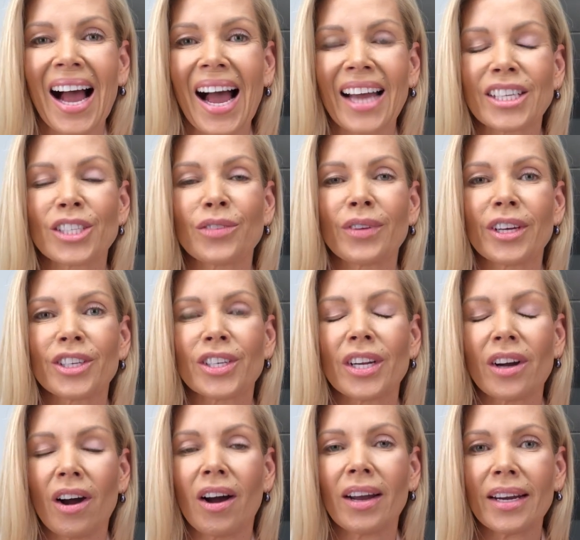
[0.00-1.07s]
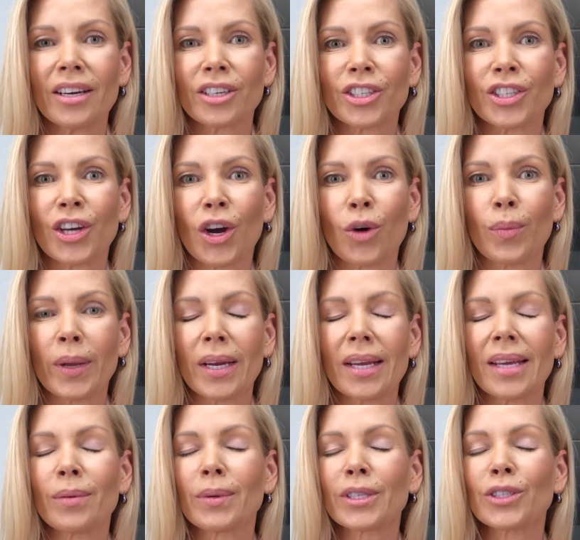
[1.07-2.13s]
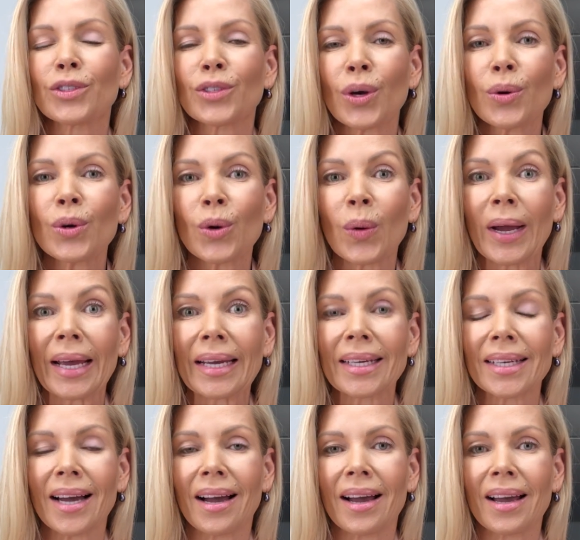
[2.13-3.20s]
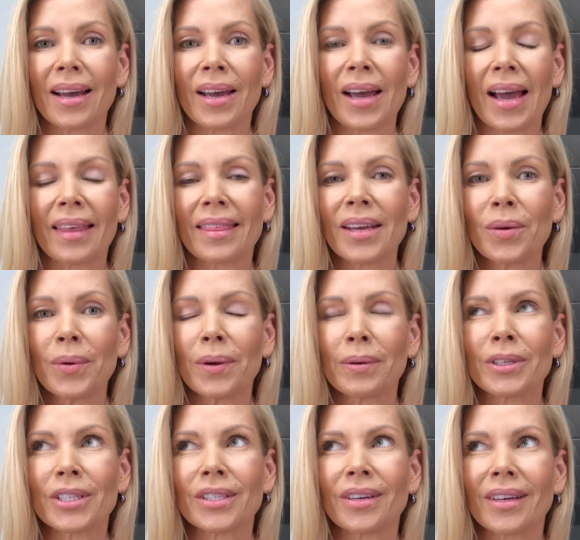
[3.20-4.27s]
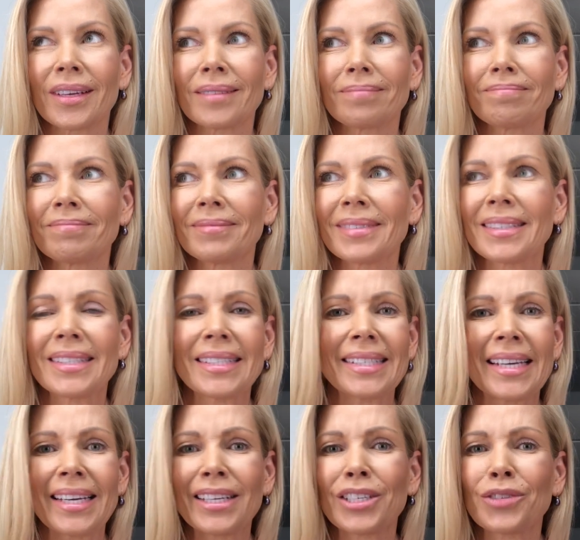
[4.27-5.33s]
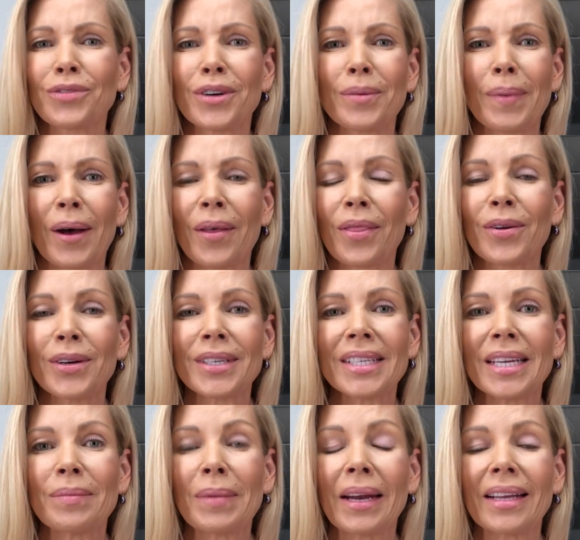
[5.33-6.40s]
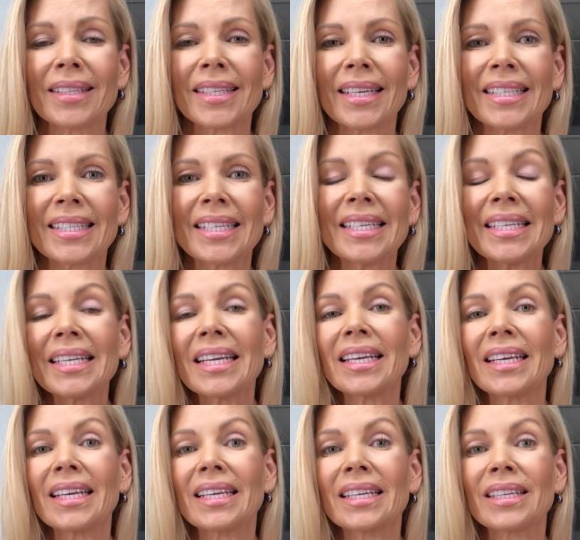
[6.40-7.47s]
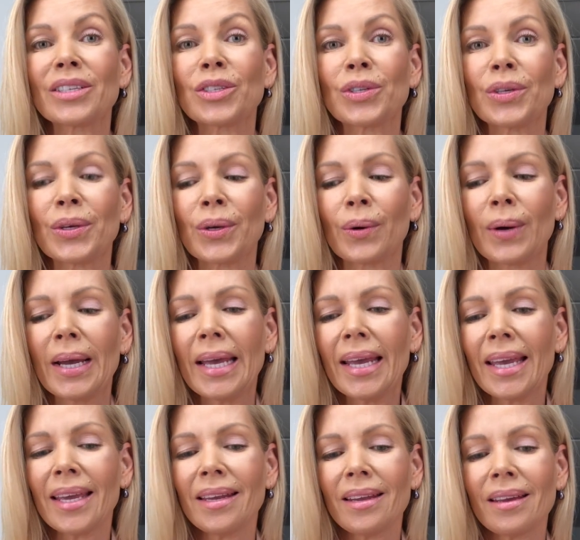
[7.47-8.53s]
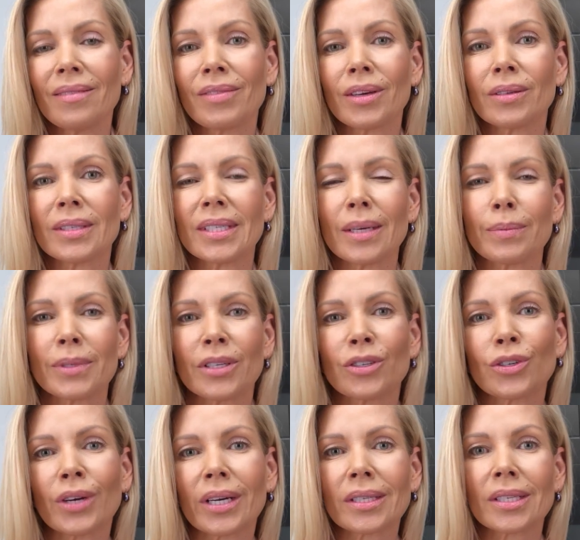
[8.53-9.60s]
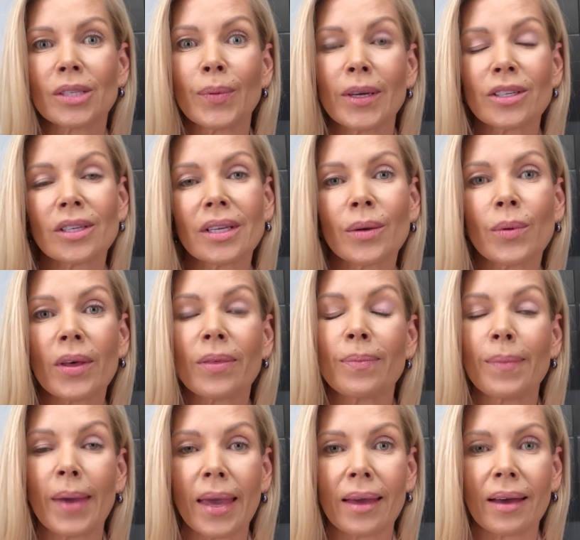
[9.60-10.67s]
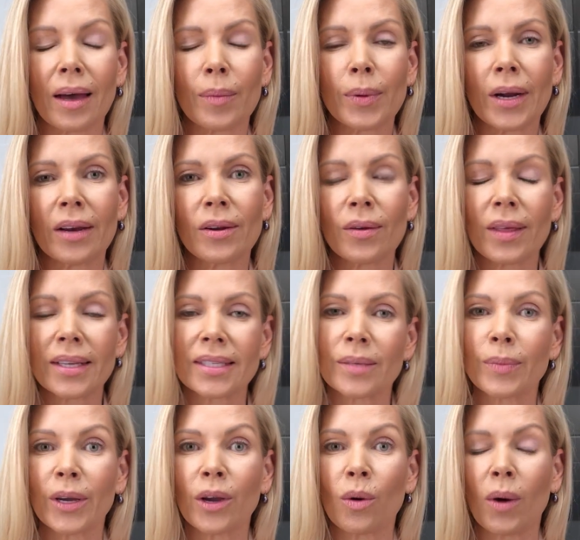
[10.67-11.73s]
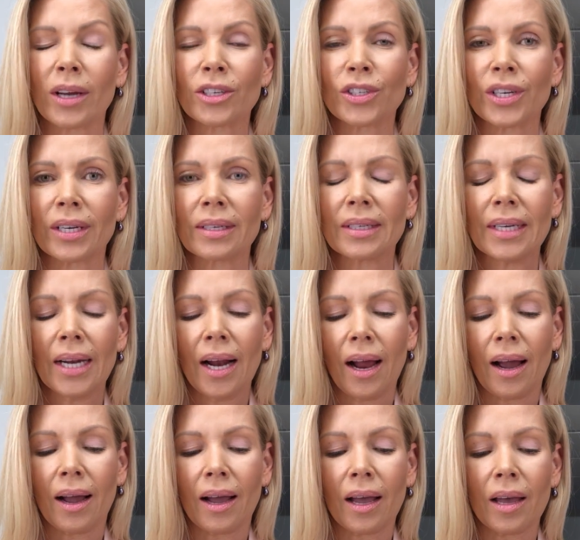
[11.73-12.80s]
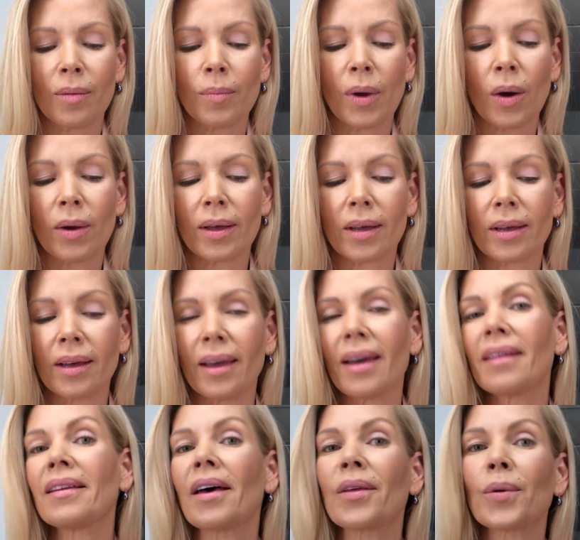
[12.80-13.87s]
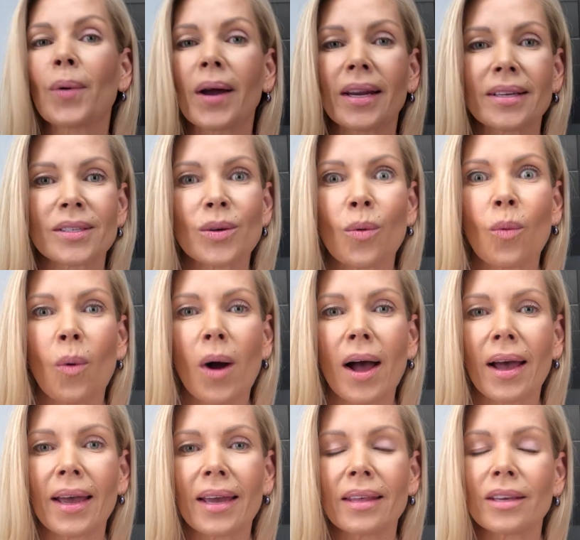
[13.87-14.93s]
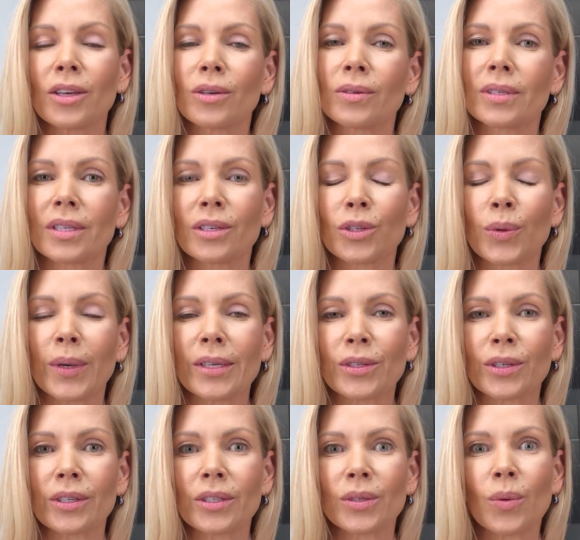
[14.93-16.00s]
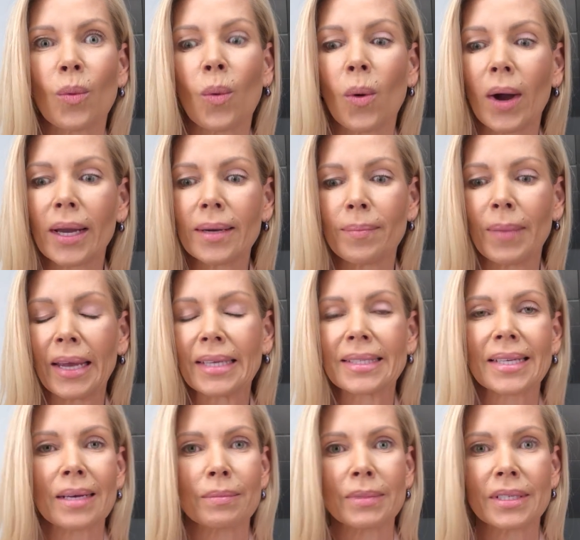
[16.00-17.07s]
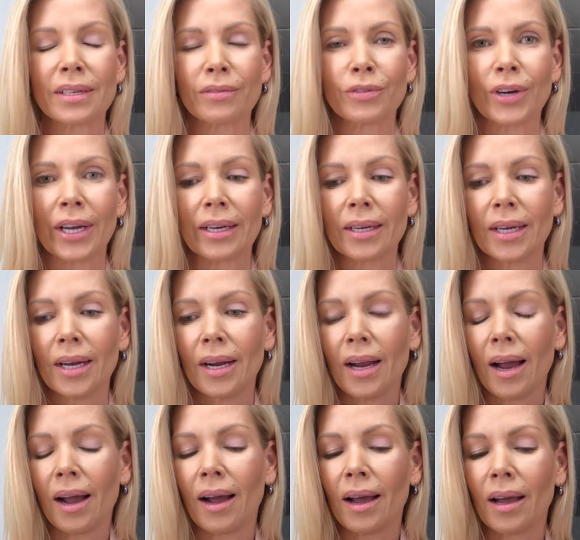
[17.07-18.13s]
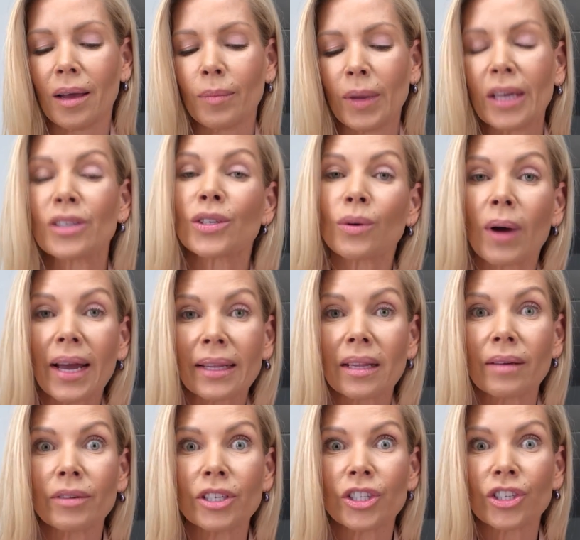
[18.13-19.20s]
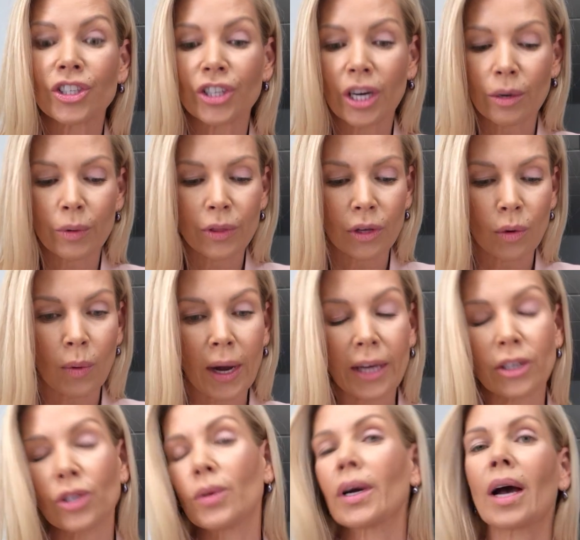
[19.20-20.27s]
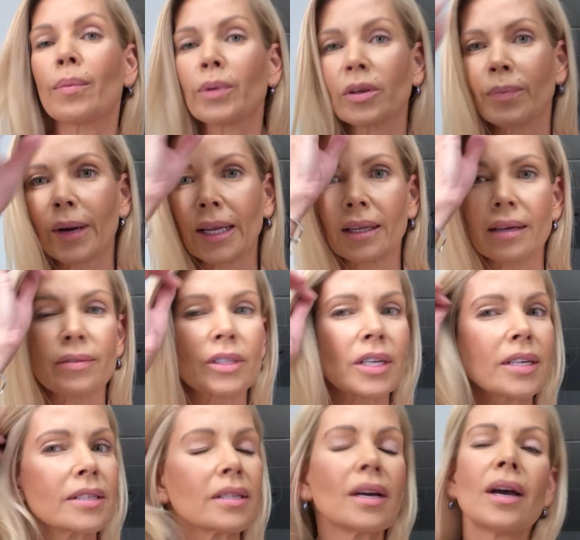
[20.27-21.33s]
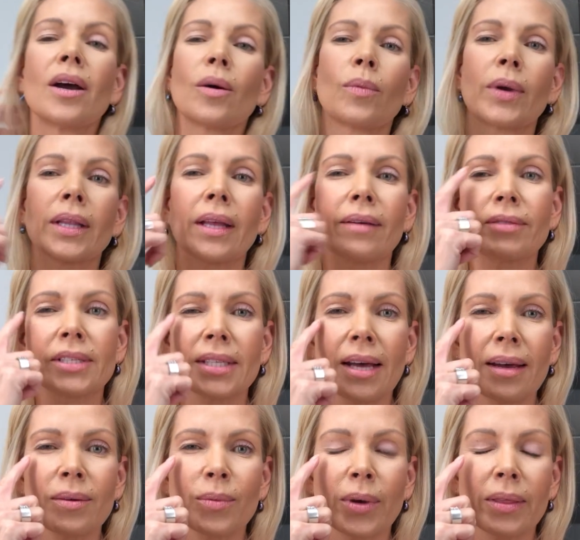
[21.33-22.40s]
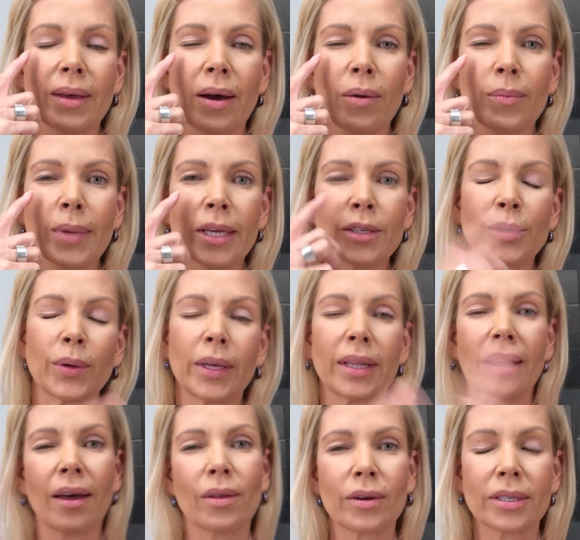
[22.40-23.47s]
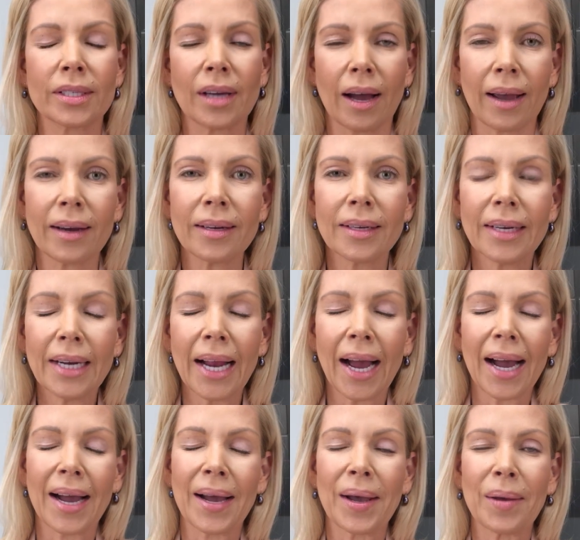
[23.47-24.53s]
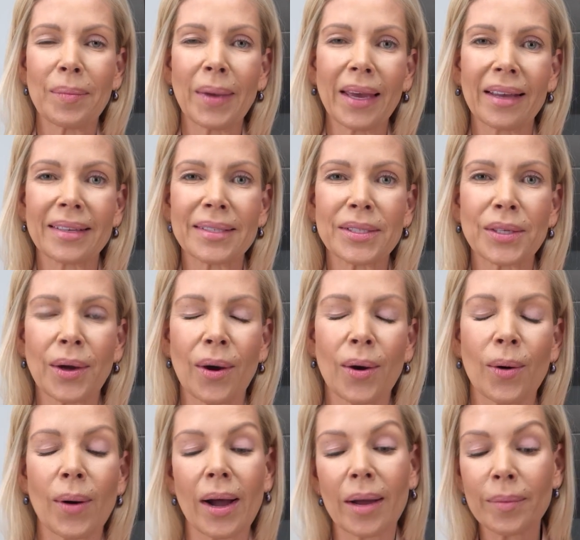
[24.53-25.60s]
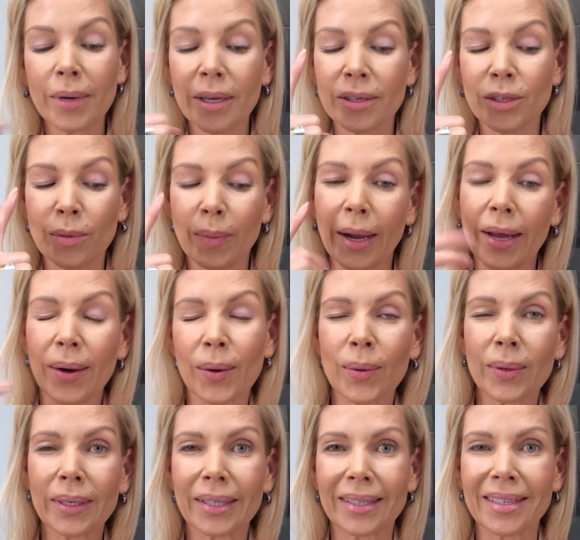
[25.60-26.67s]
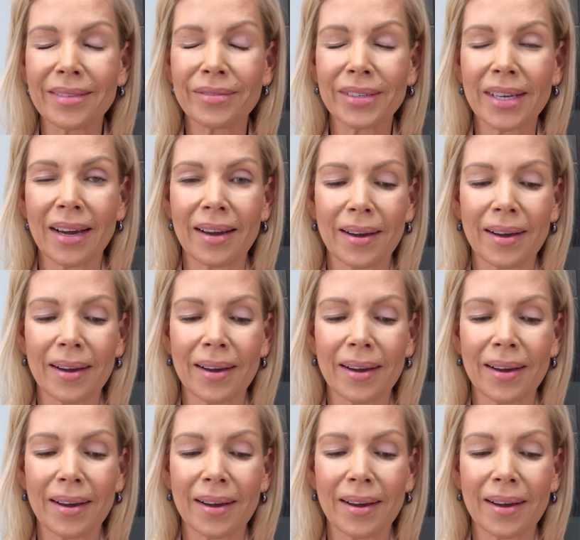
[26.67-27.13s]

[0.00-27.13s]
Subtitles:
I just finished an on-air show, but it was so quick. I think we were just on stage for about 13 minutes and didn't get into any of those tips and tricks, especially with makeup. And I know that's a big question. Another one is why use the tweezers? What makes them different? And so I'd love to just share with you why I do a couple of my lifts, because we left set without me doing the other side. And so I'm gonna do my own lift,